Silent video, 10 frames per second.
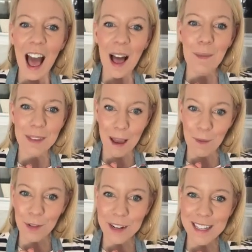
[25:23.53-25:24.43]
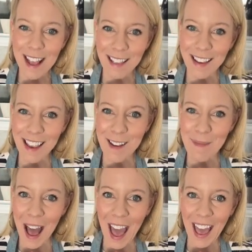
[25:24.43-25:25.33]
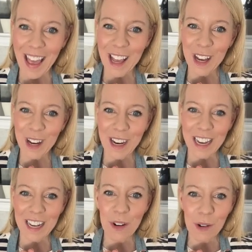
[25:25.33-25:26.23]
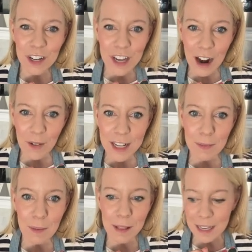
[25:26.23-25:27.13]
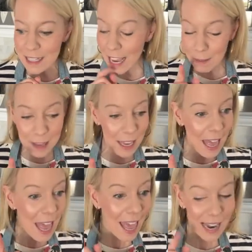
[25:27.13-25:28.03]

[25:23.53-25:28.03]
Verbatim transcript: Um, yum for Nutella, Kim. I agree. Corn chowder recipe, please, Tammy.